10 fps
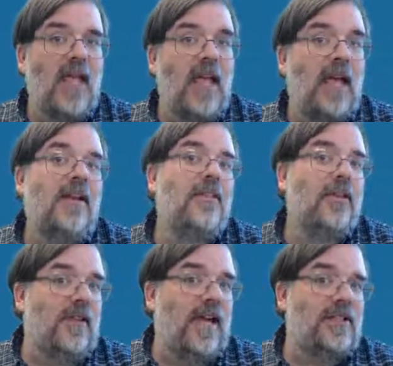And in the
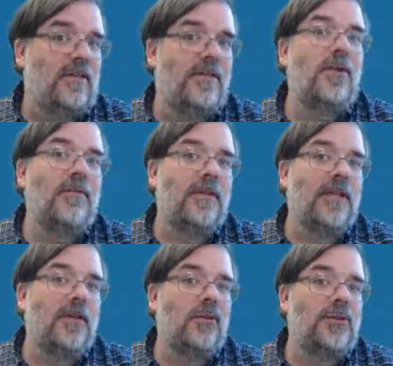last few
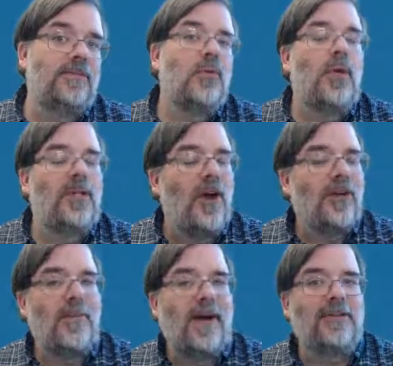videos, we
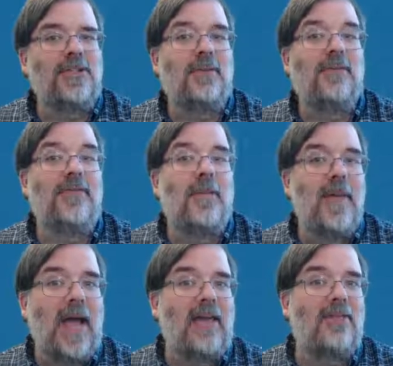talked about some of the
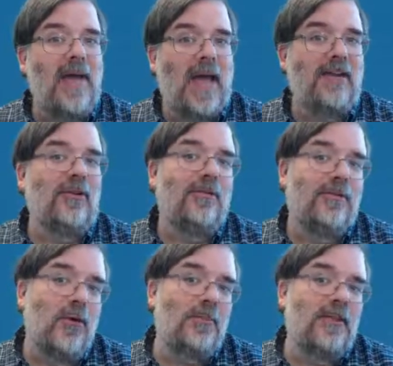mathematical
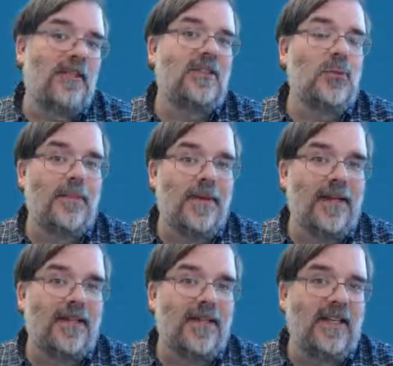formulas we
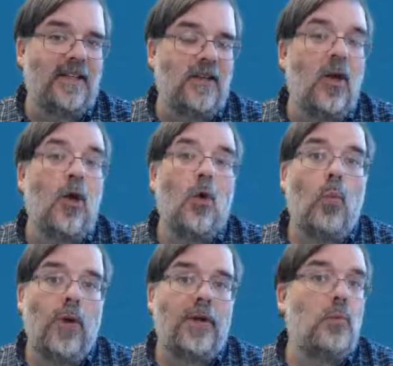might need
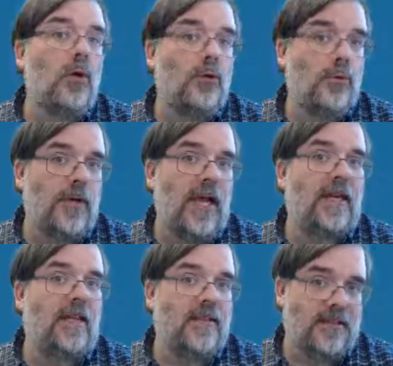when we're
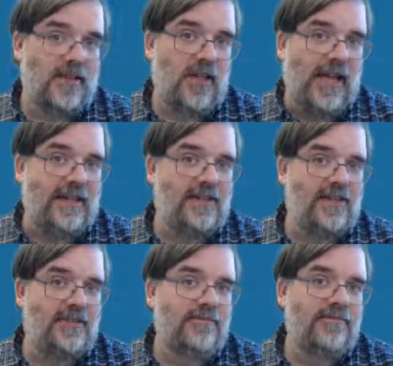creating this class.